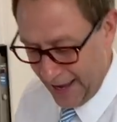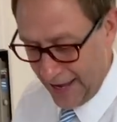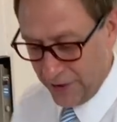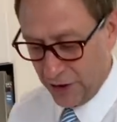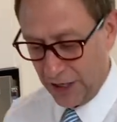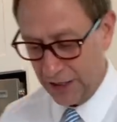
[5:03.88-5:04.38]

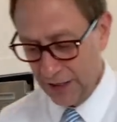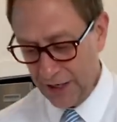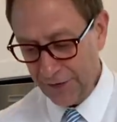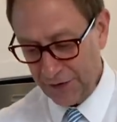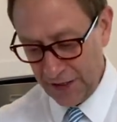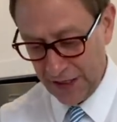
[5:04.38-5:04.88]
And you're gonna
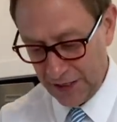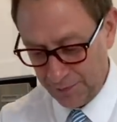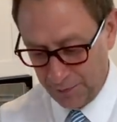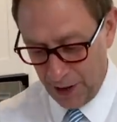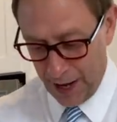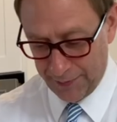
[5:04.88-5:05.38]
lift
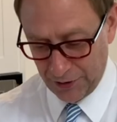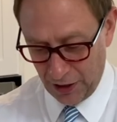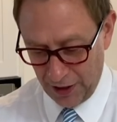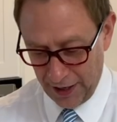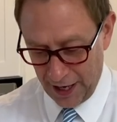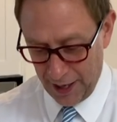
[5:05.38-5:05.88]
this
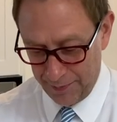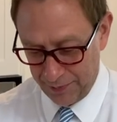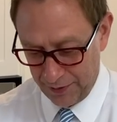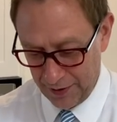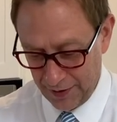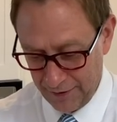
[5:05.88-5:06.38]
Pop-Tart
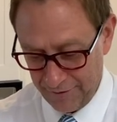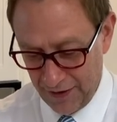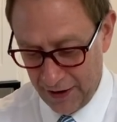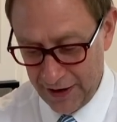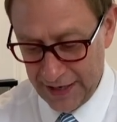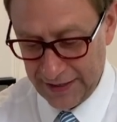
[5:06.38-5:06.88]
up
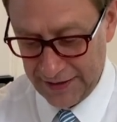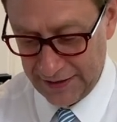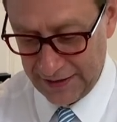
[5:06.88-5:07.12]
very